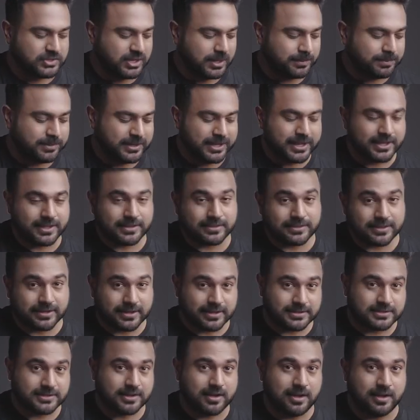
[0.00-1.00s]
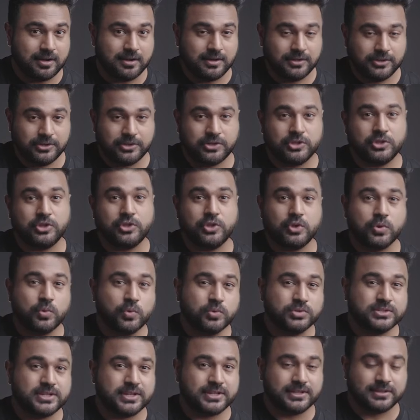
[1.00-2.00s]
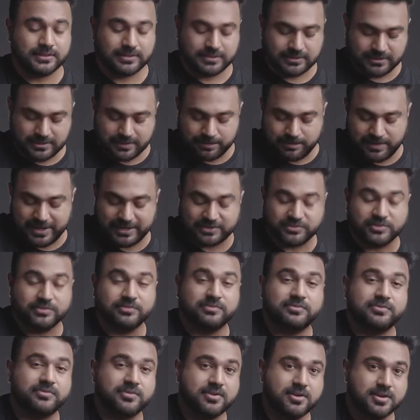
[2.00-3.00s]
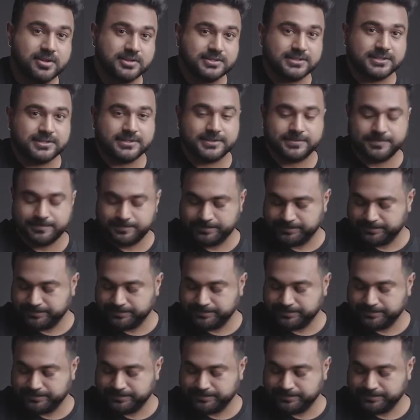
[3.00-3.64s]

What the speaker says: So I played the guitar using the plectrum first.